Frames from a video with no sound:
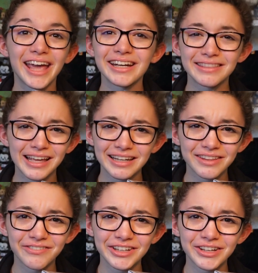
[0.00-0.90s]
and at the end
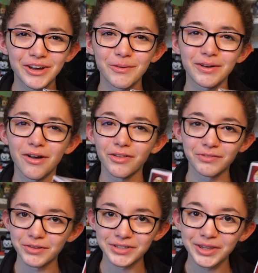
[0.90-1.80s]
of the video and all
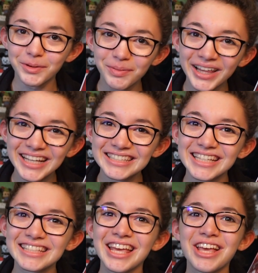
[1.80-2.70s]
of those other
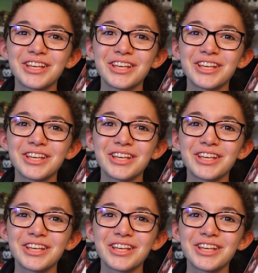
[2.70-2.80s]
places.